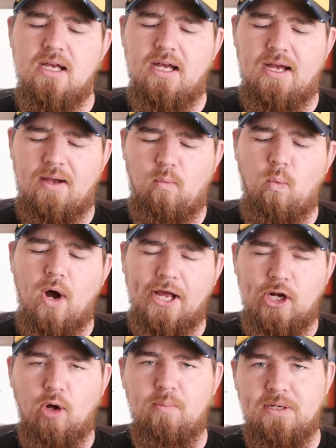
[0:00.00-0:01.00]

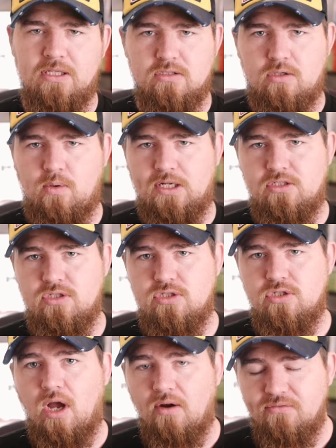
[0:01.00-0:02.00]
Wide open, it's quite
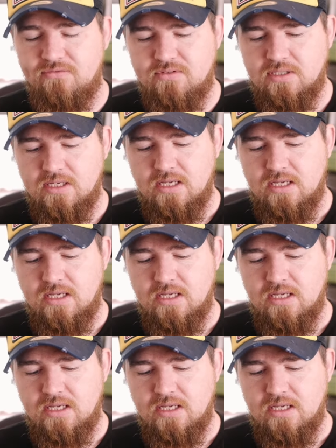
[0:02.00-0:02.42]
soft.